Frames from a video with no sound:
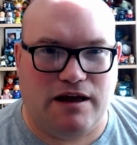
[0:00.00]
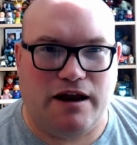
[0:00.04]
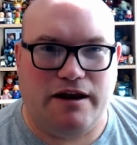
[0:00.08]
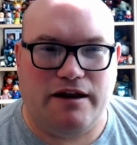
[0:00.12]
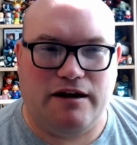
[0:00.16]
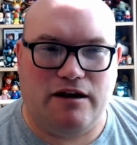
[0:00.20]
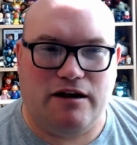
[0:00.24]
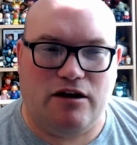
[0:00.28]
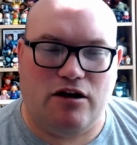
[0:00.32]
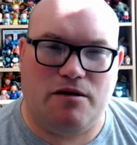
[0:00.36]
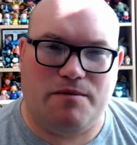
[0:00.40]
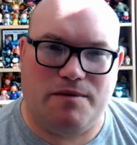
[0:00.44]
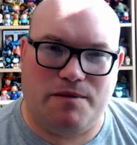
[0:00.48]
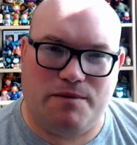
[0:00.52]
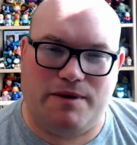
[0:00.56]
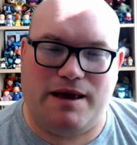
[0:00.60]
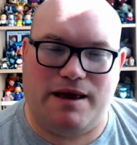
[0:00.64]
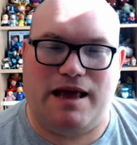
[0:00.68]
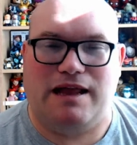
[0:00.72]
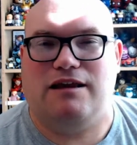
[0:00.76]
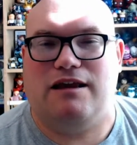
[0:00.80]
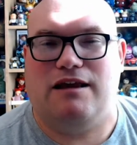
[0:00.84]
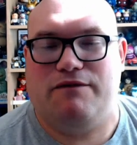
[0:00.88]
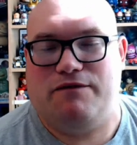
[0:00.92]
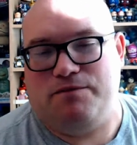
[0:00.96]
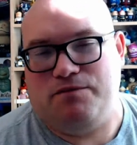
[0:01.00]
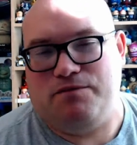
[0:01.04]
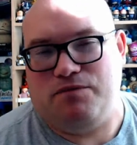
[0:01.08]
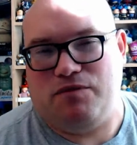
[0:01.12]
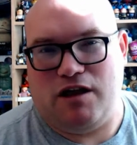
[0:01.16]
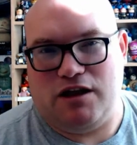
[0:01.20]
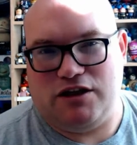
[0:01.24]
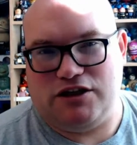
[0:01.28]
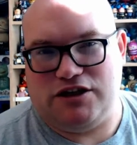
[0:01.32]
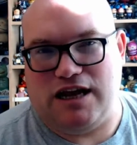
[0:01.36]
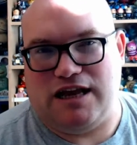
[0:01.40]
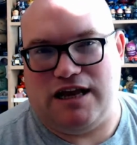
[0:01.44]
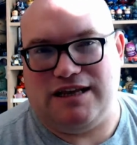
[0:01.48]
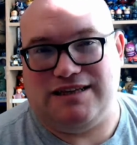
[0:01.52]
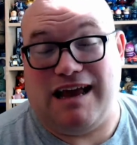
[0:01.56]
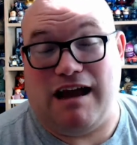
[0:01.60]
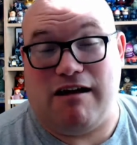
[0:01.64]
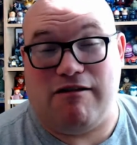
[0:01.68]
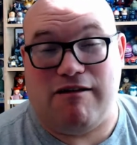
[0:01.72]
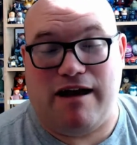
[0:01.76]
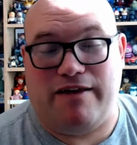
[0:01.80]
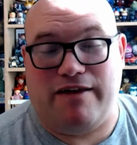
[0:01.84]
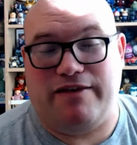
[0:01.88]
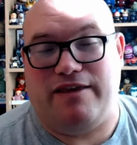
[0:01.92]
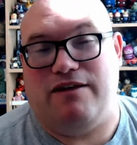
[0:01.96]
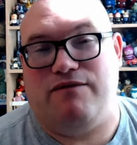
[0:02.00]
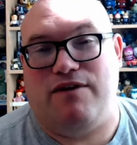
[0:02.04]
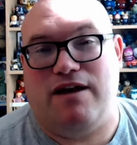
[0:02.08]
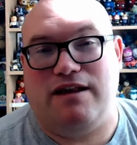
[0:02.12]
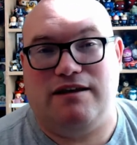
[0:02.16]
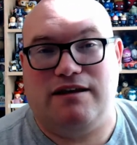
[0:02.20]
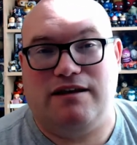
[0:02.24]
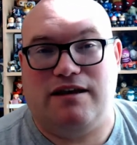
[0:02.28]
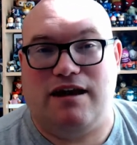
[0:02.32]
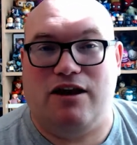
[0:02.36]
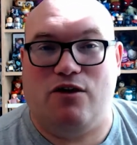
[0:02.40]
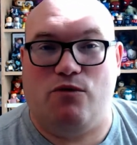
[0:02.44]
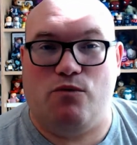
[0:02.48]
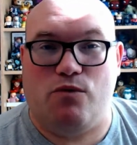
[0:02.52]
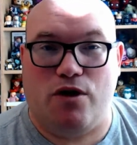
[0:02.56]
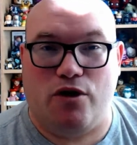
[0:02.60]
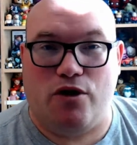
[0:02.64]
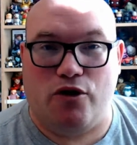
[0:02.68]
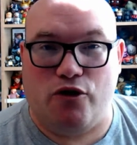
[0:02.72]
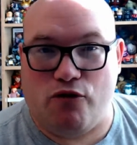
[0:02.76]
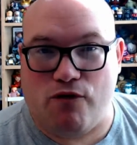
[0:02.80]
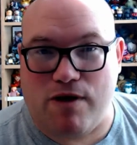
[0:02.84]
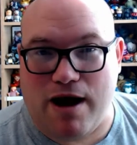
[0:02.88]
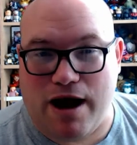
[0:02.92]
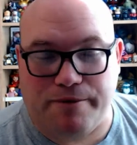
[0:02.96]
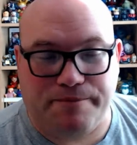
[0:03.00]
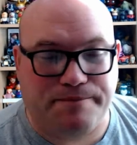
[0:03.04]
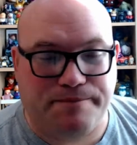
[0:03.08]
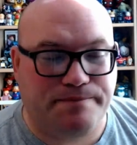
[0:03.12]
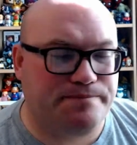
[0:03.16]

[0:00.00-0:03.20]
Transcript: and a lot of people get to have a chance that are at the event to kind of wander around.